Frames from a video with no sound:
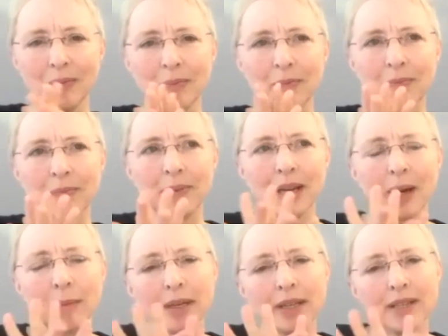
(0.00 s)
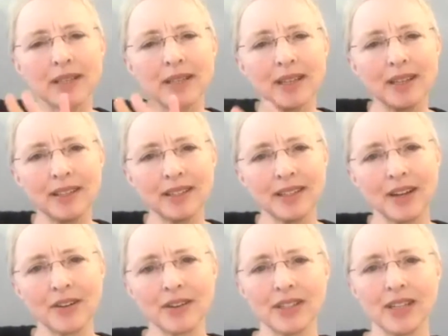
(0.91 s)
becoming skilled in
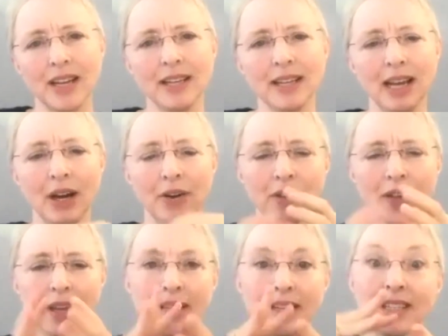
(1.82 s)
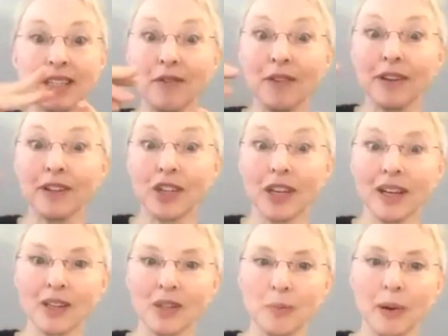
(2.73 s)
understanding how they can differentiate
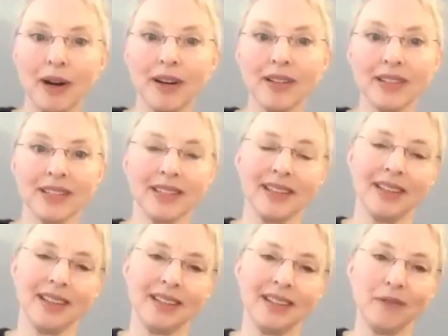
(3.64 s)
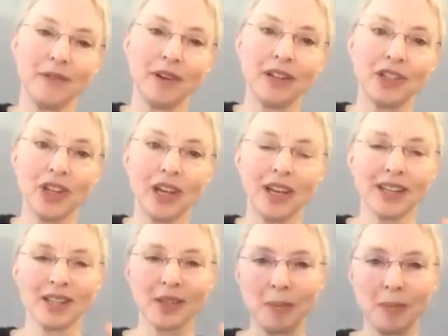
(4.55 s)
its parts, differentiate
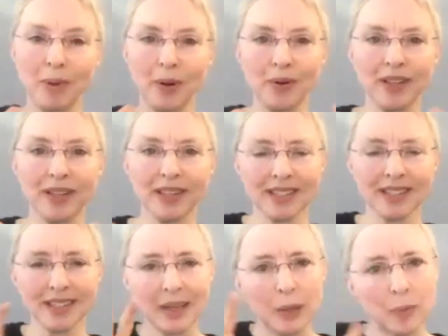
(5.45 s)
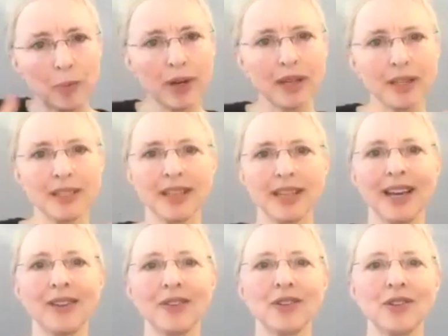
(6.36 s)
its components, bring it
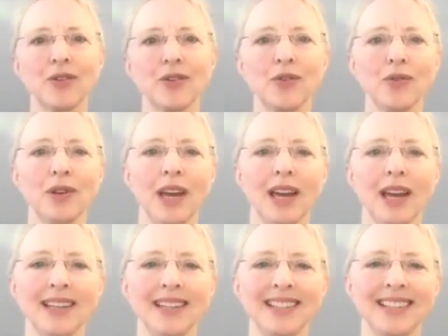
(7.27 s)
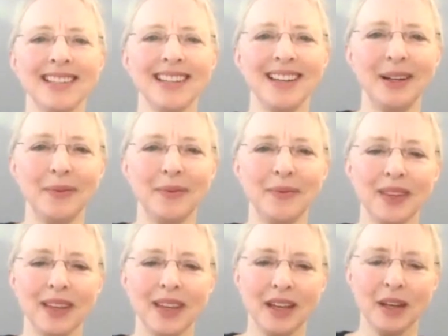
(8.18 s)
together to create
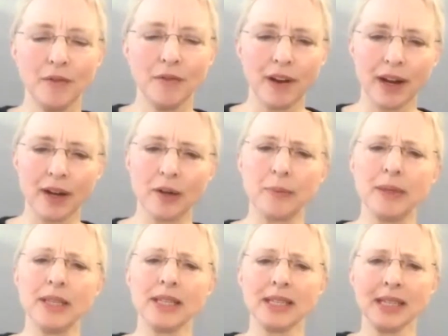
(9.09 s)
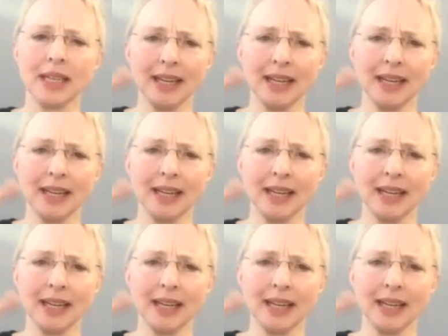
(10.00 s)
environments and